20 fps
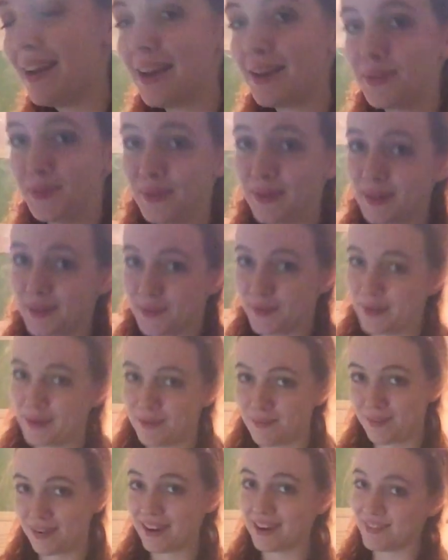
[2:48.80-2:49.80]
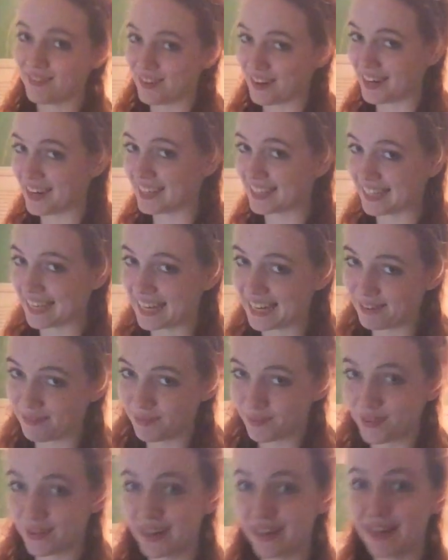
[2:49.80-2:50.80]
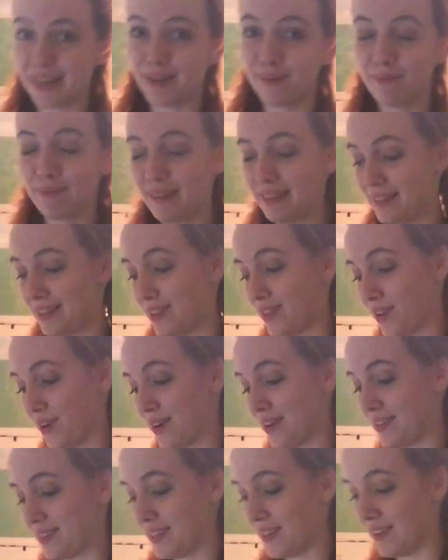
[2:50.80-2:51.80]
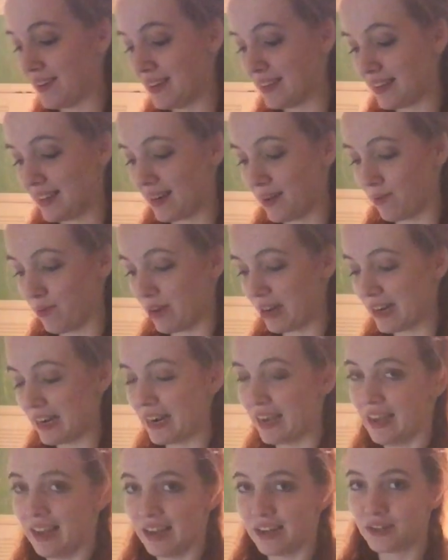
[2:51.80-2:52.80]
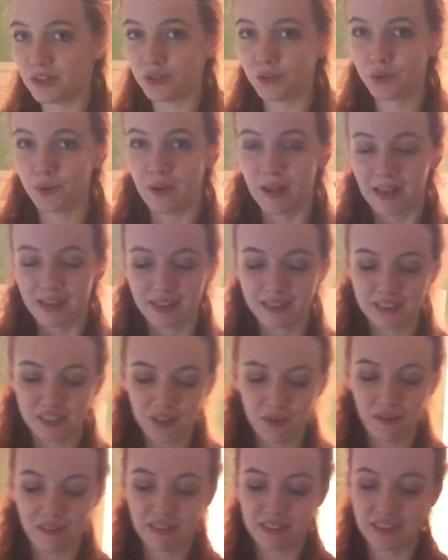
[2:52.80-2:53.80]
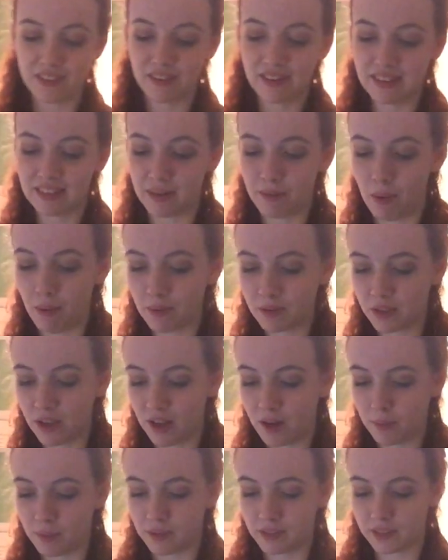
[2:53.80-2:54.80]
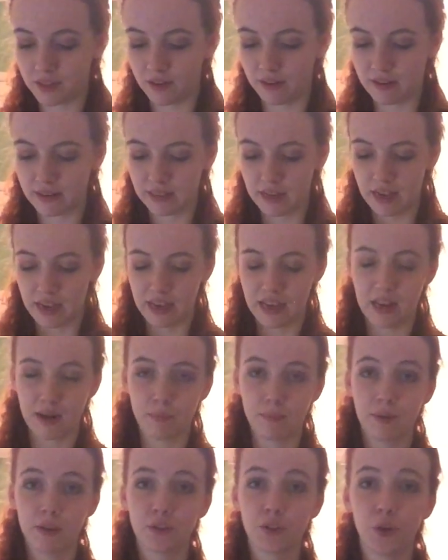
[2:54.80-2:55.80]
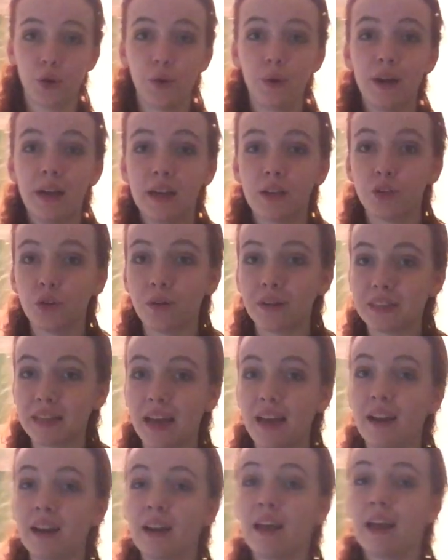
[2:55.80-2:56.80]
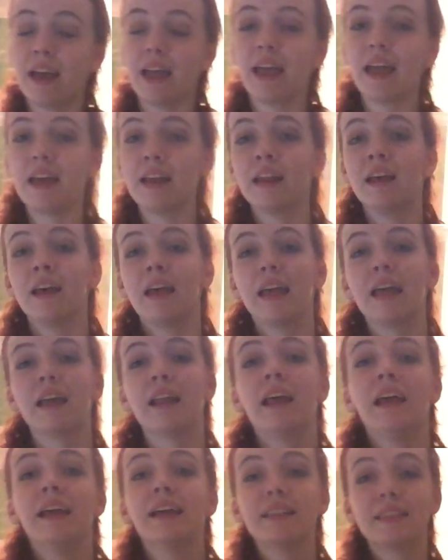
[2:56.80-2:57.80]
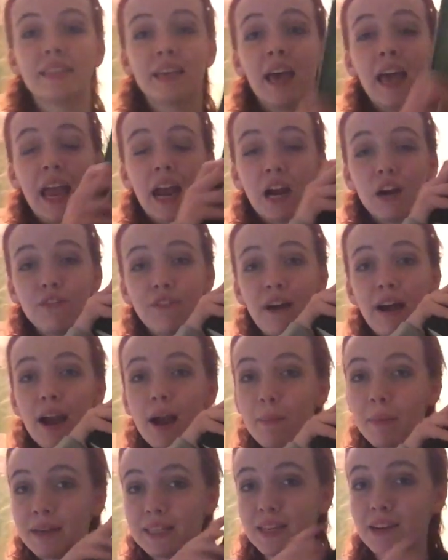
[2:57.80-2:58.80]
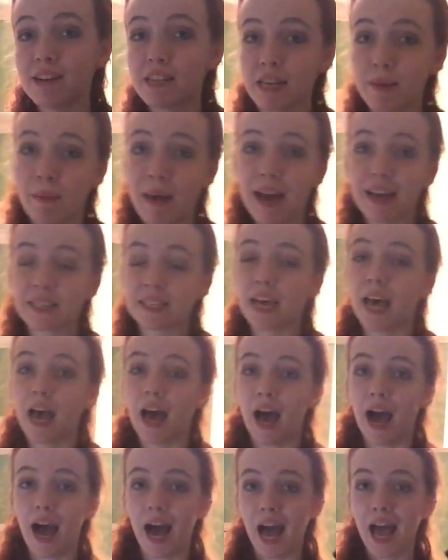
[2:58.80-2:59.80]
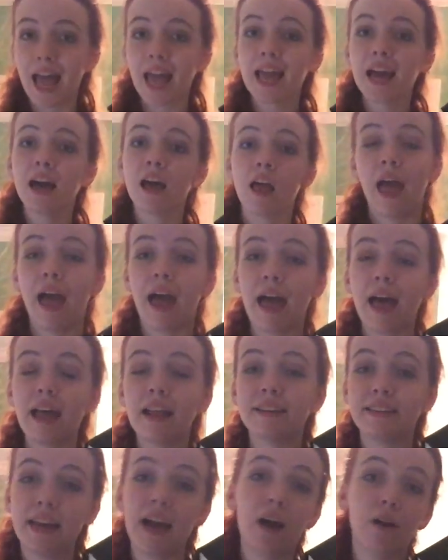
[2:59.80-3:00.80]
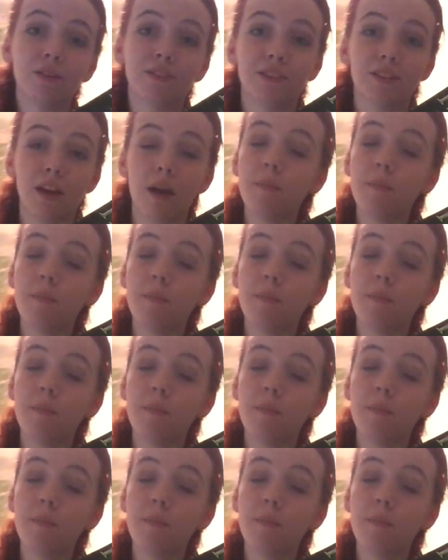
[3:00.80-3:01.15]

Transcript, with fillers: next one is one I'm very, very excited for, and I'm, um, it's the third in a series, and I'm ready to continue on the series, and I'm almost caught up with the series, and I'm so, so excited, and, and it's Heir Fire by Sarah J. Maas. I had doubts